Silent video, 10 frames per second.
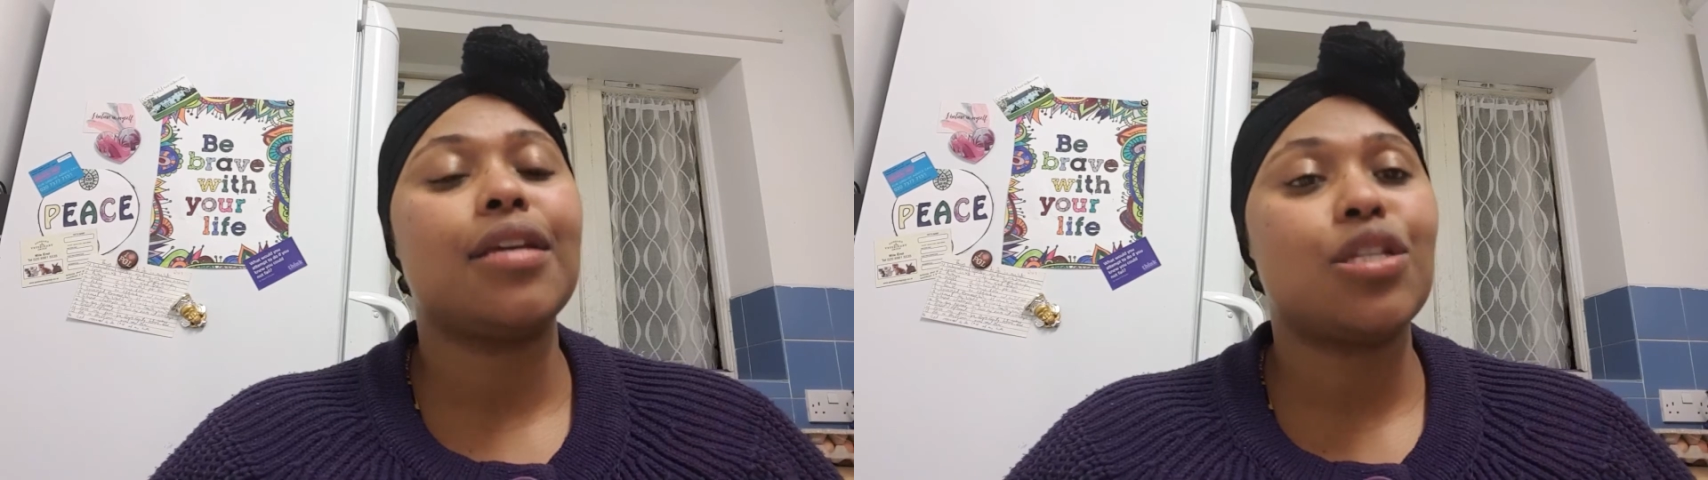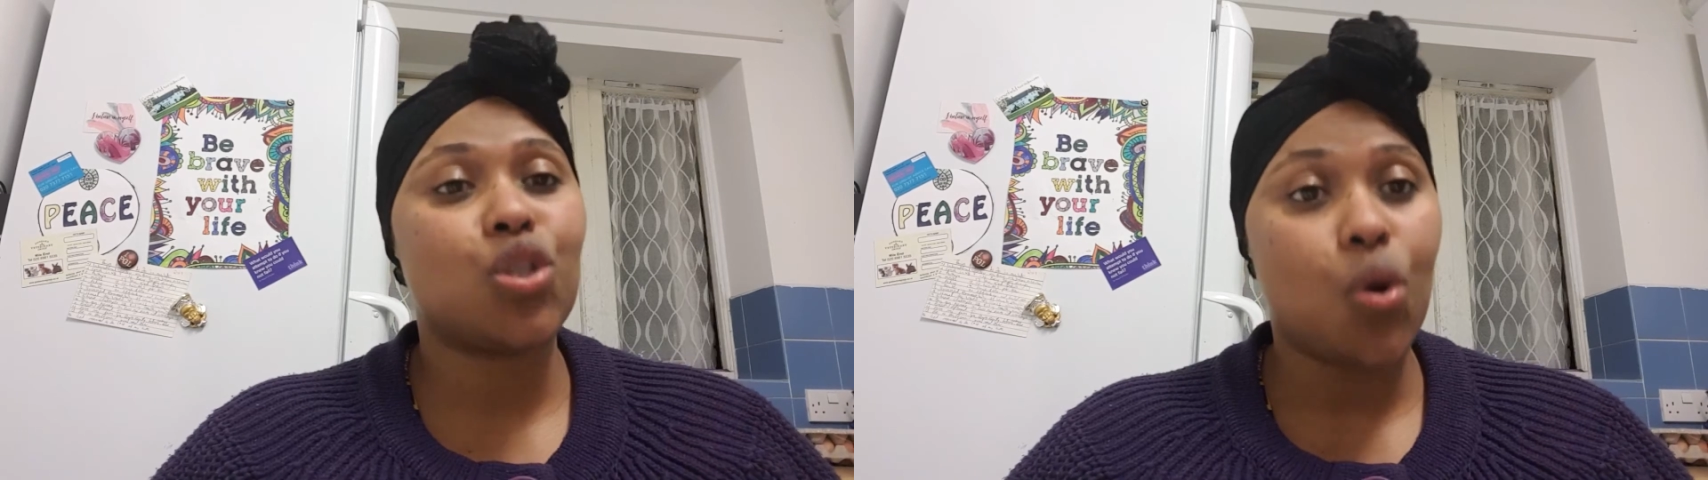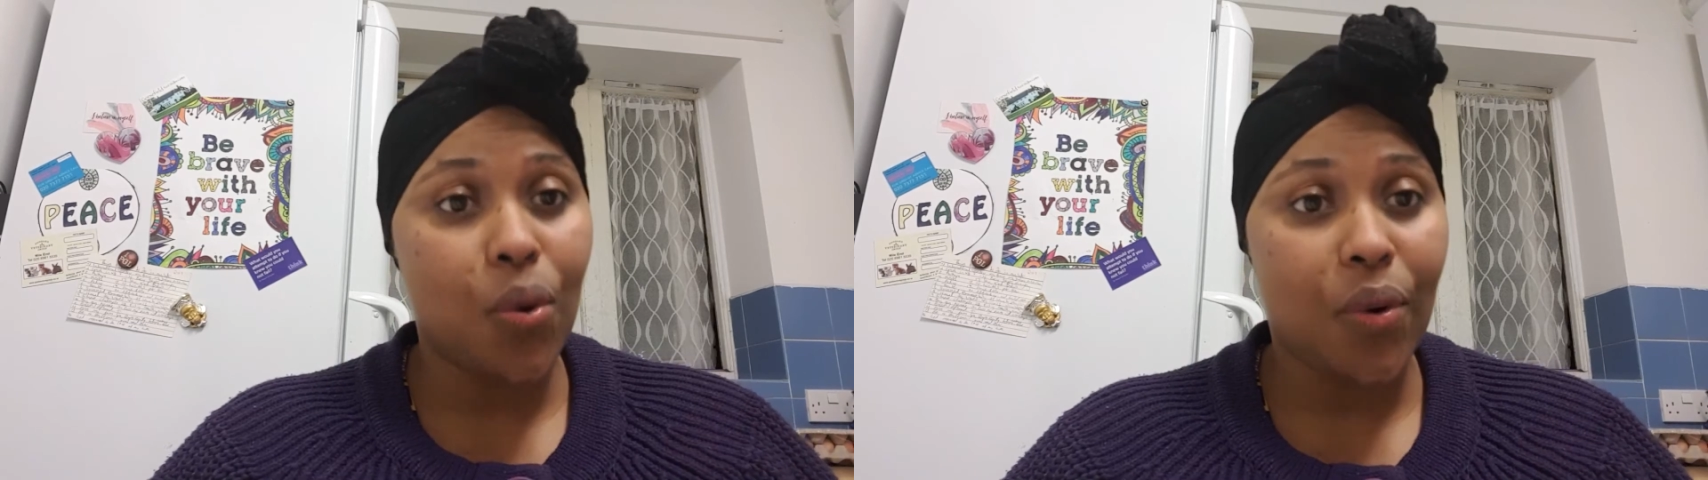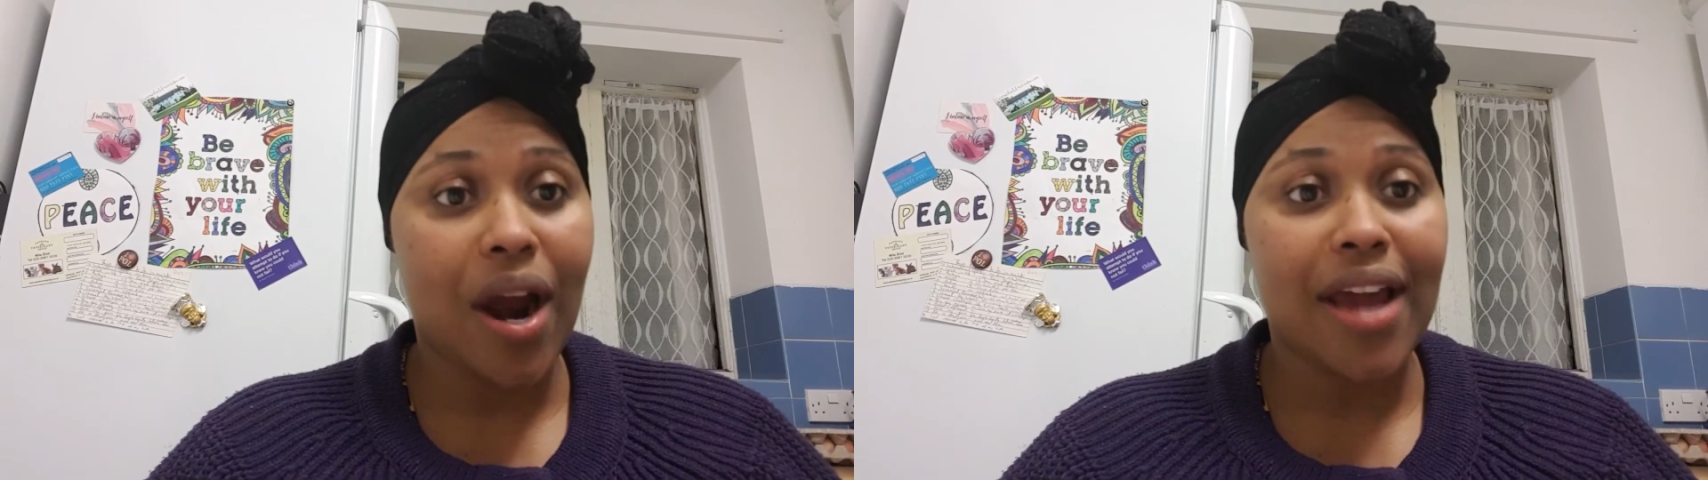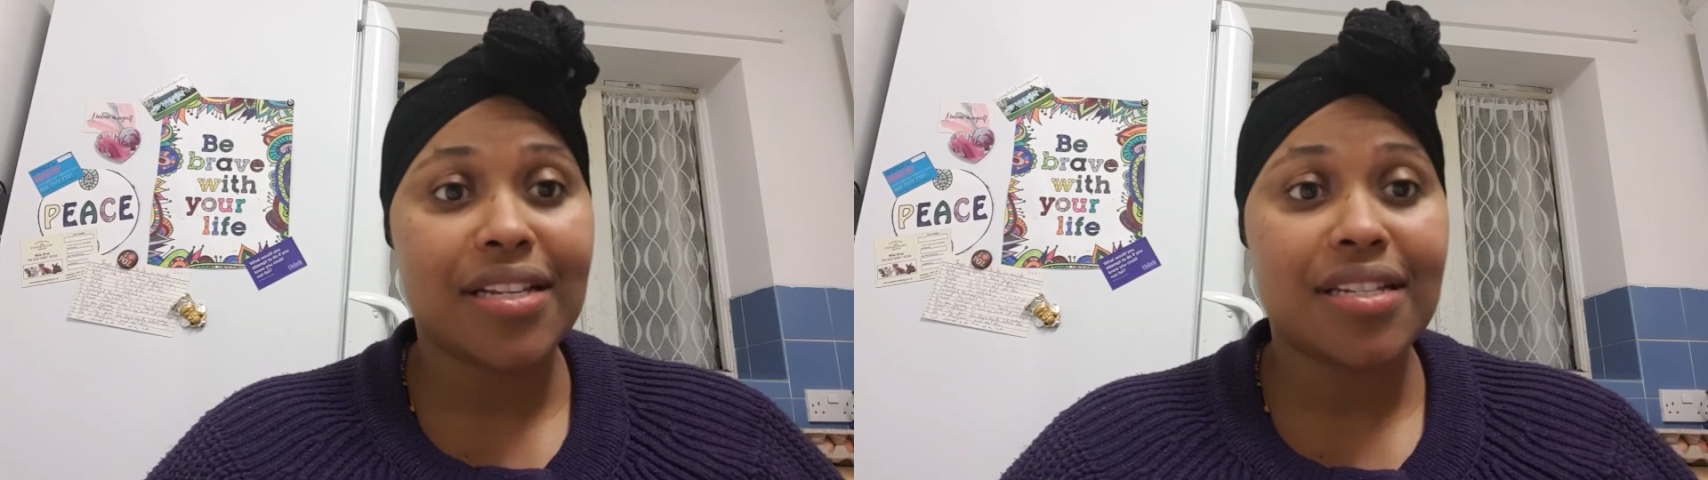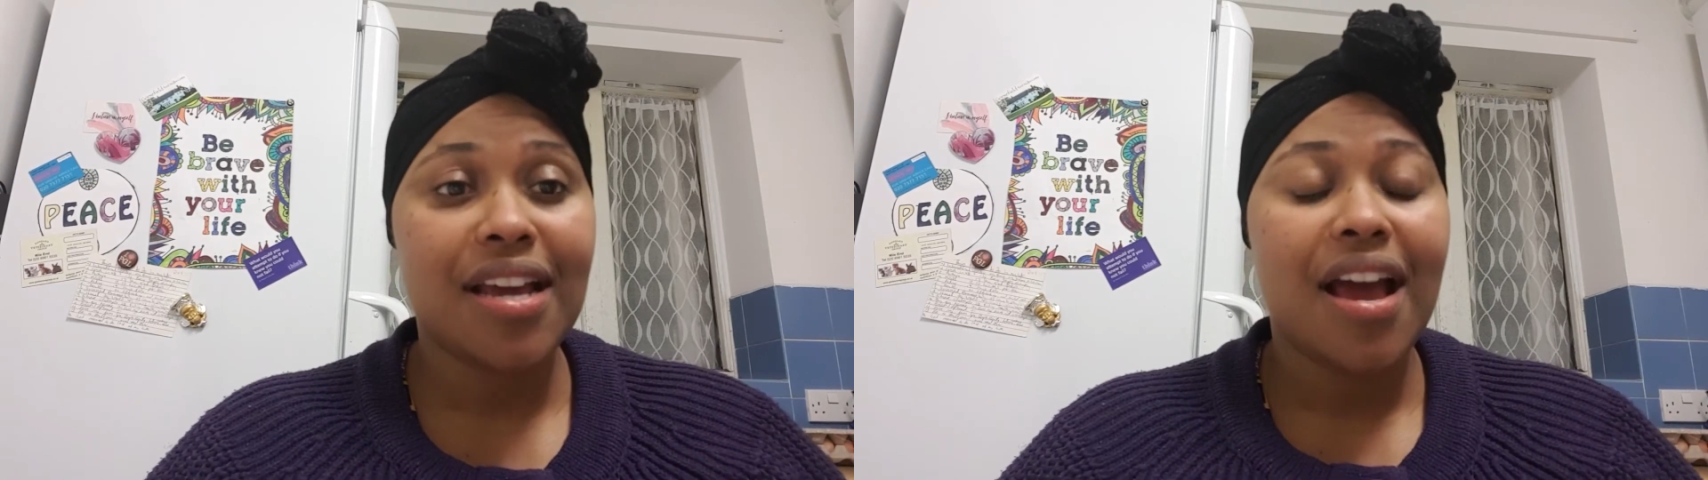it's all right.